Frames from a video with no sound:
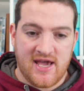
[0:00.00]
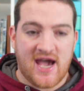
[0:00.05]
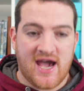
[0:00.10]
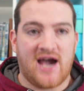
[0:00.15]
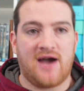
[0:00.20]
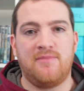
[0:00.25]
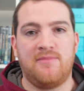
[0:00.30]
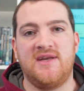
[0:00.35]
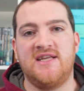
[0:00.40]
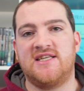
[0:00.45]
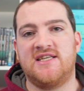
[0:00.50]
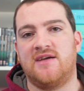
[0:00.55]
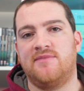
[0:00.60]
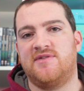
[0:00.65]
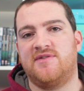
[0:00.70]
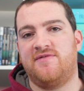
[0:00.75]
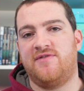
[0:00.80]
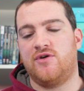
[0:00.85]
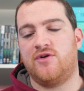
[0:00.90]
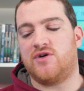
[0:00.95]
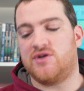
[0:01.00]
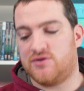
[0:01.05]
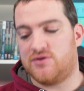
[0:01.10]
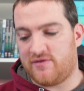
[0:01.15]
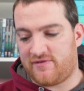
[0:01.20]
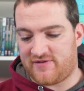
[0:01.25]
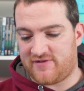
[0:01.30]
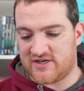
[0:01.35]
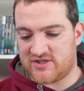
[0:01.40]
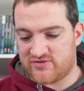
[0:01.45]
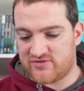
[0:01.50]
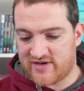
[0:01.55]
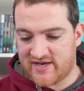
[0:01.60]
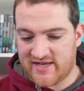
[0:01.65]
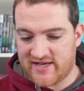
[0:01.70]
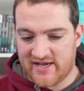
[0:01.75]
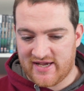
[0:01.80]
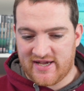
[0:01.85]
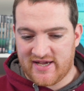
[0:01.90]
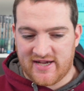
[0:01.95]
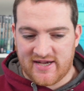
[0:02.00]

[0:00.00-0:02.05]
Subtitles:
How many times have you gone to a fishery,